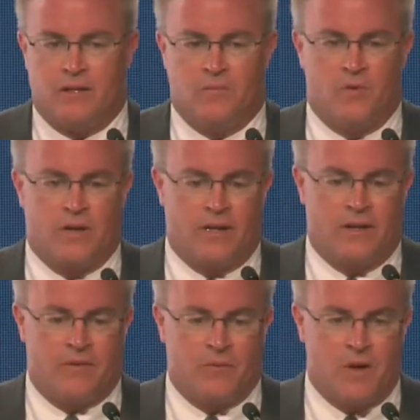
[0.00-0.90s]
good morning to
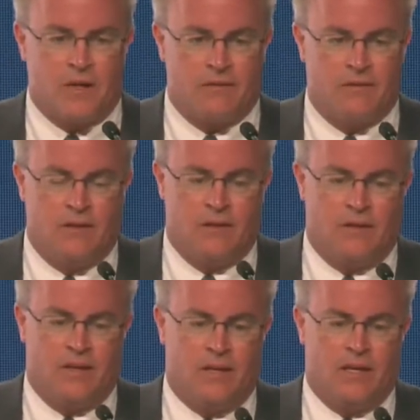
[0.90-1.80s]
everyone.
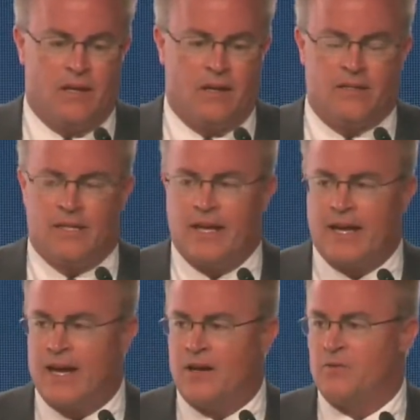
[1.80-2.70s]
And
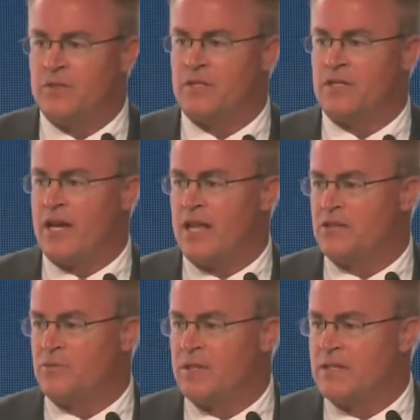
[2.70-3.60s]
today I was
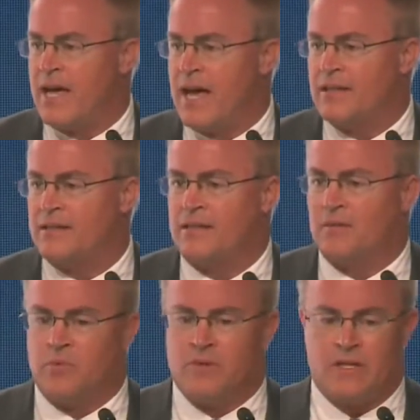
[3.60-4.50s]
challenged with the task to
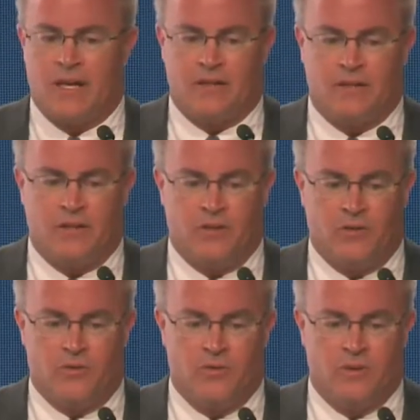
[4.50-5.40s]
present to
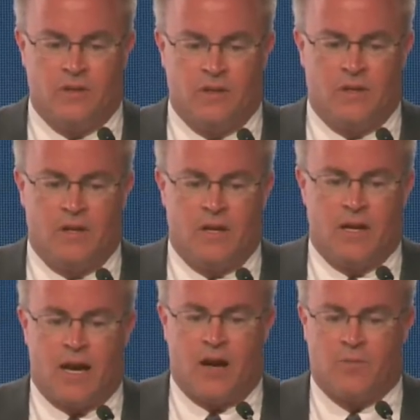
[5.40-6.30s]
you
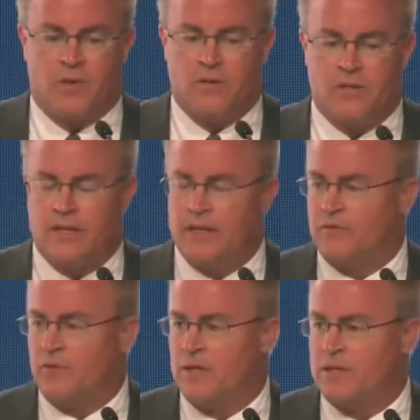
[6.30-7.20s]
how PRRS and
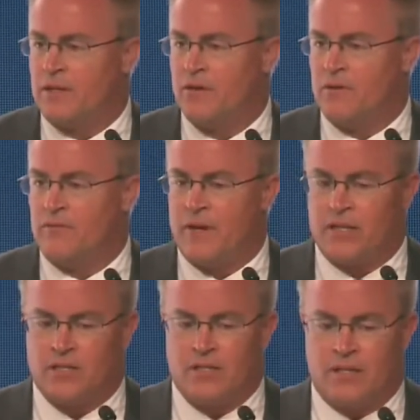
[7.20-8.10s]
influenza
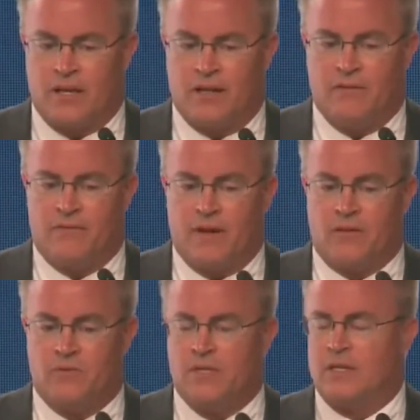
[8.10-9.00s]
co-infections can
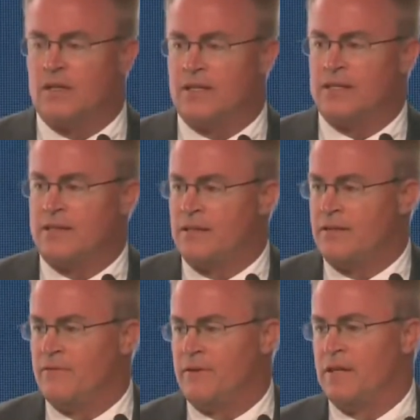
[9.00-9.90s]
affect resilience in
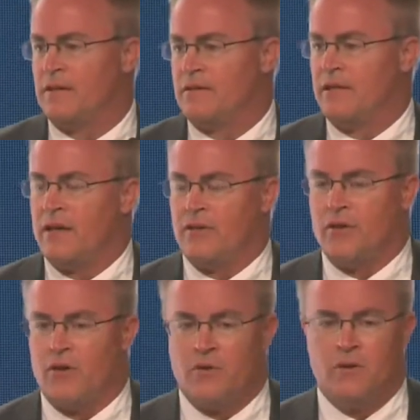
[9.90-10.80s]
the field. And
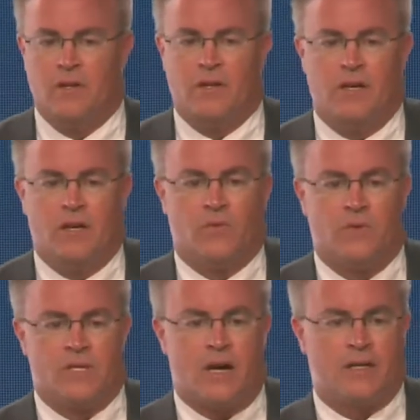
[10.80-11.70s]
although
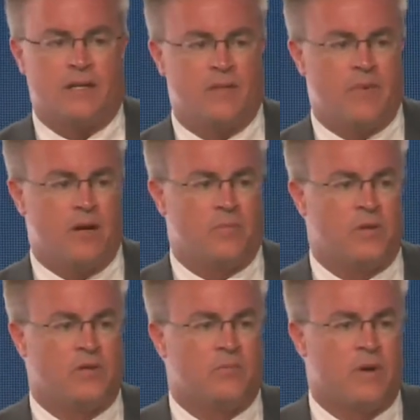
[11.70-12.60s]
we're talking about
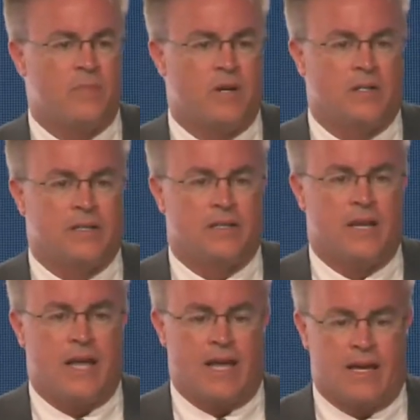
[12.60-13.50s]
PRRS primarily
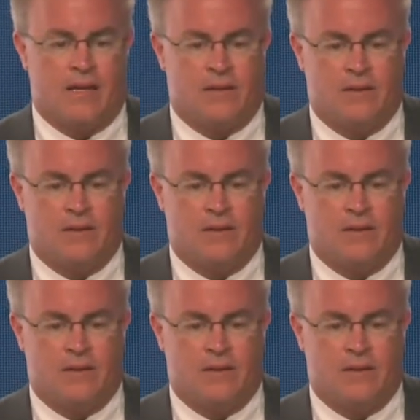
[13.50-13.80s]
today,